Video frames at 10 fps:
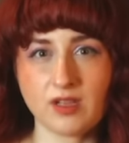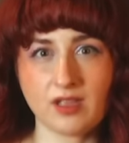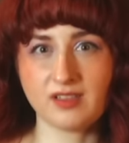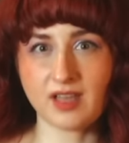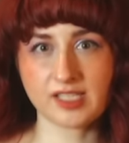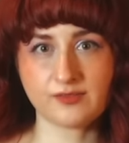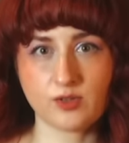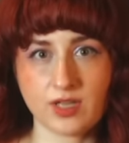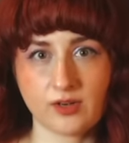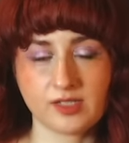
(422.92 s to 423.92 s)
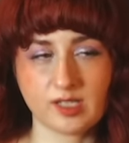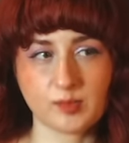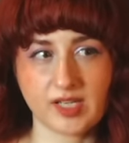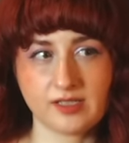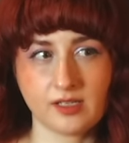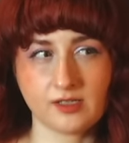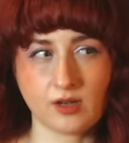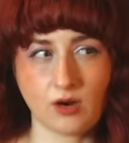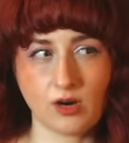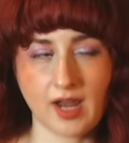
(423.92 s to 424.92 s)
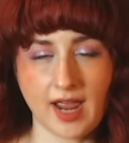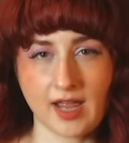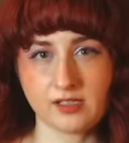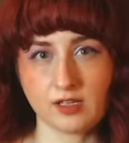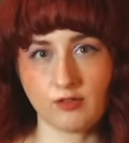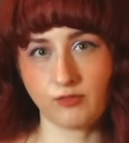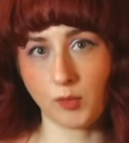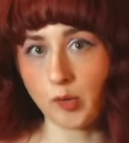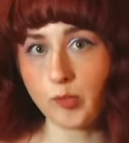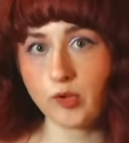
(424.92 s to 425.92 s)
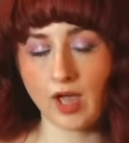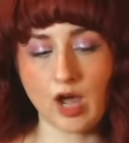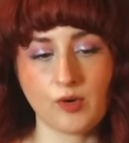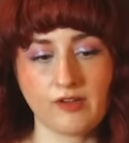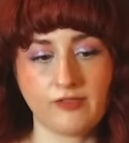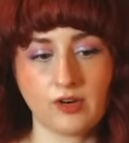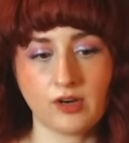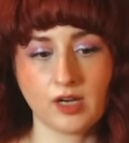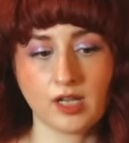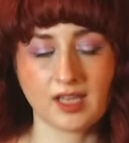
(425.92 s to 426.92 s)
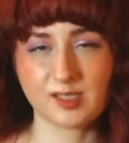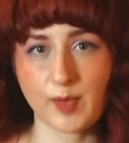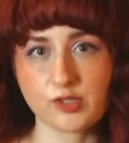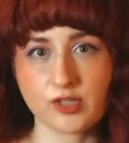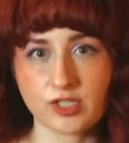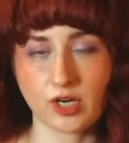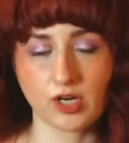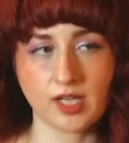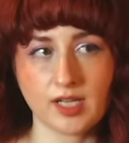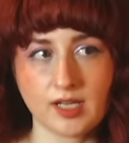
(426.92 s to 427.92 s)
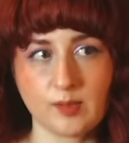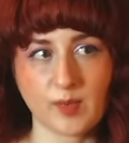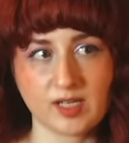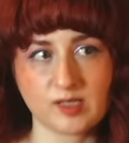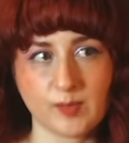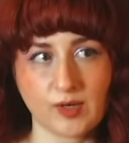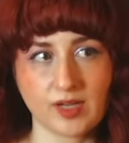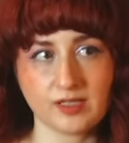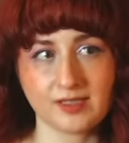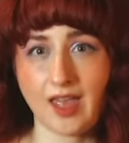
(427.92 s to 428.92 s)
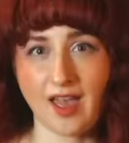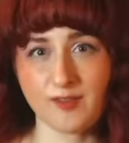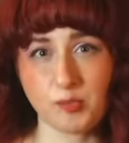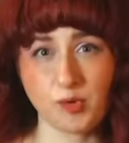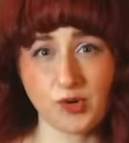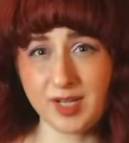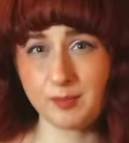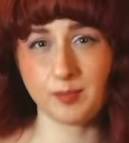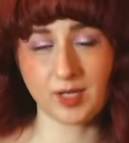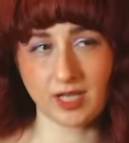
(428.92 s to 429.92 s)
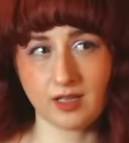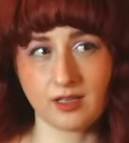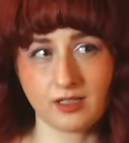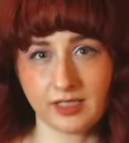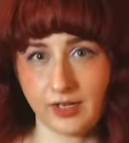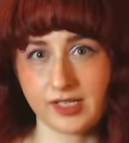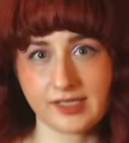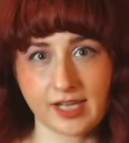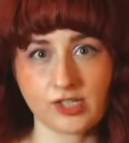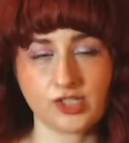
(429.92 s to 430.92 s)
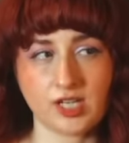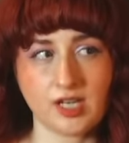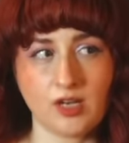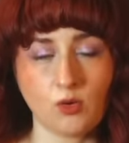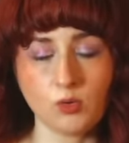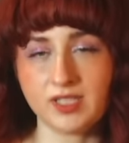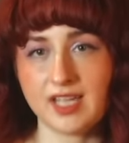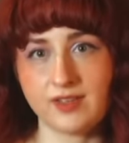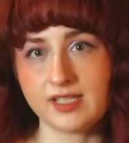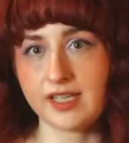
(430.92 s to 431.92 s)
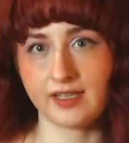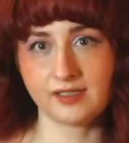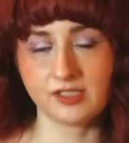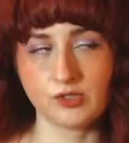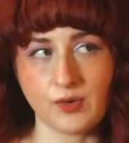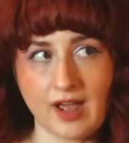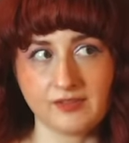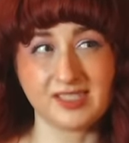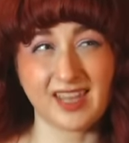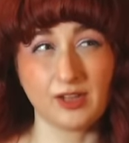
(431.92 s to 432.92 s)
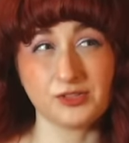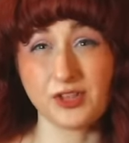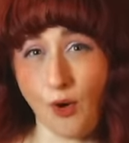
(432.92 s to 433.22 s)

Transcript: that in the last few years, these places aren't as affordable. However, especially Target, in my experience, have a pretty big clearance section, and Old Navy tends to have sales